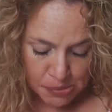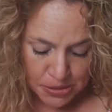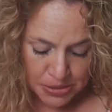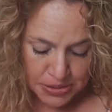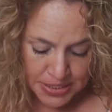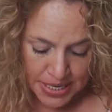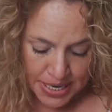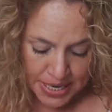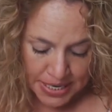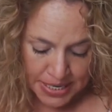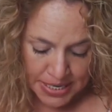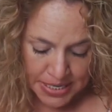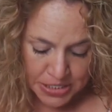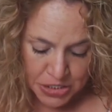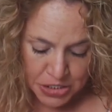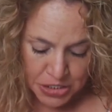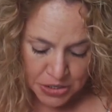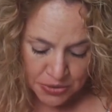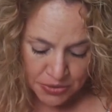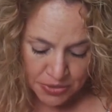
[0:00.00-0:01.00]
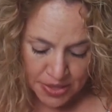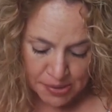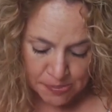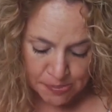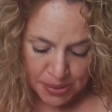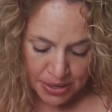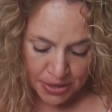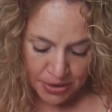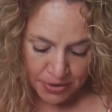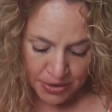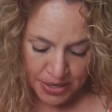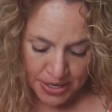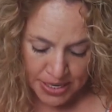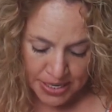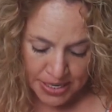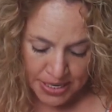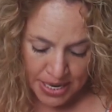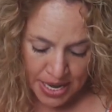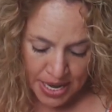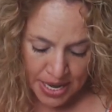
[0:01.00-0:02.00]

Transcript: pertaining to the period